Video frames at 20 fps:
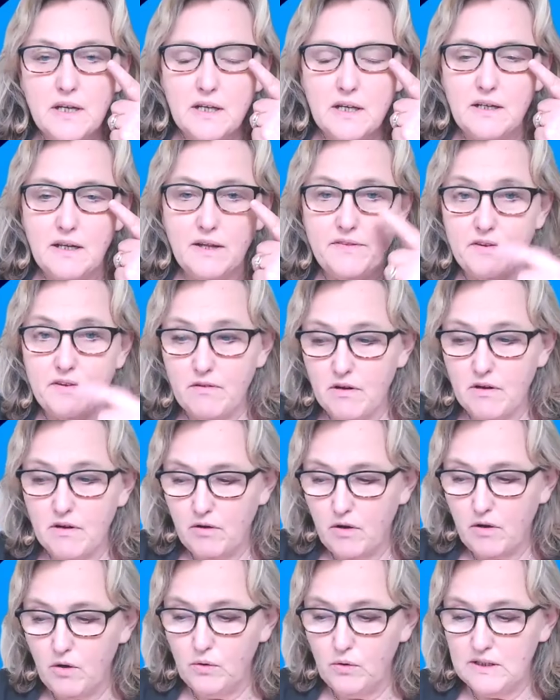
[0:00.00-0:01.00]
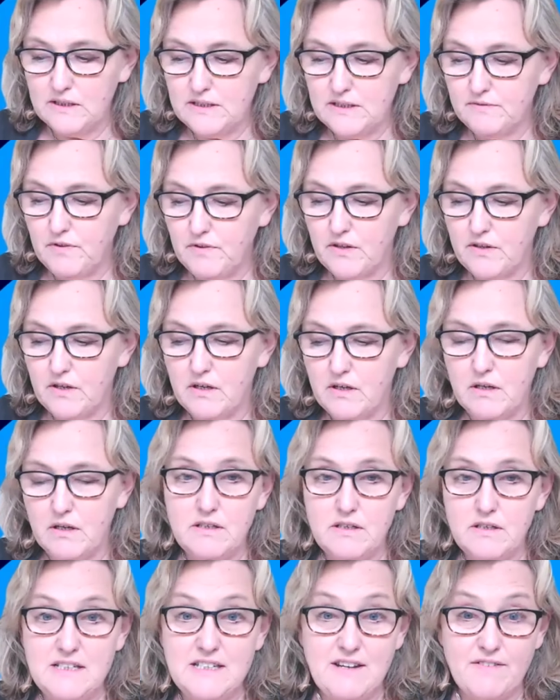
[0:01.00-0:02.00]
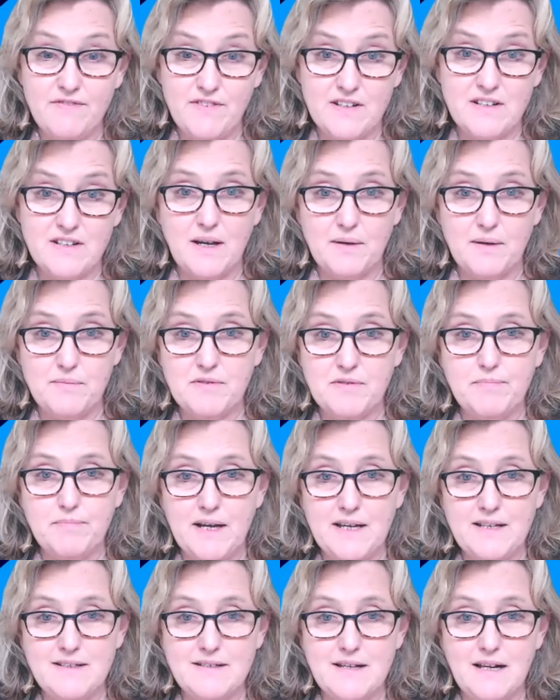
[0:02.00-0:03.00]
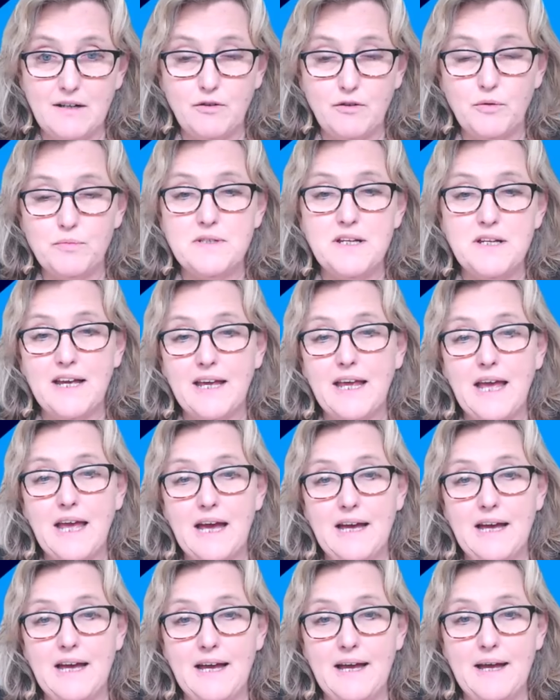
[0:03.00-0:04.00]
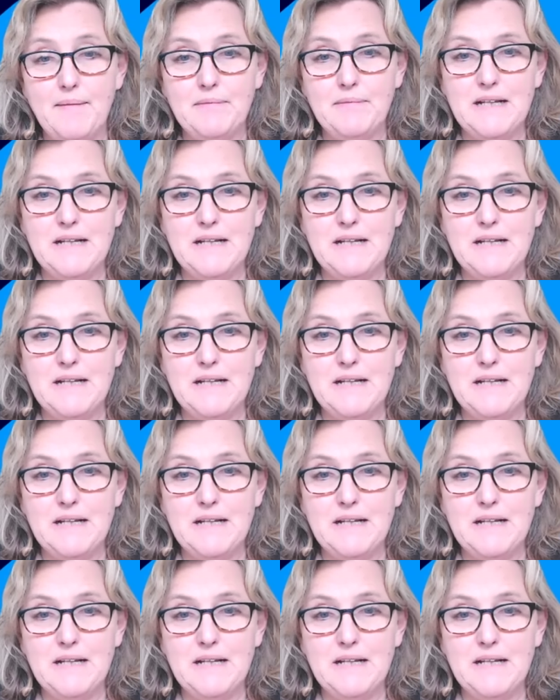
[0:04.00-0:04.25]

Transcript: Now, there are a whole lot of other different types of buy and sell groups, like um,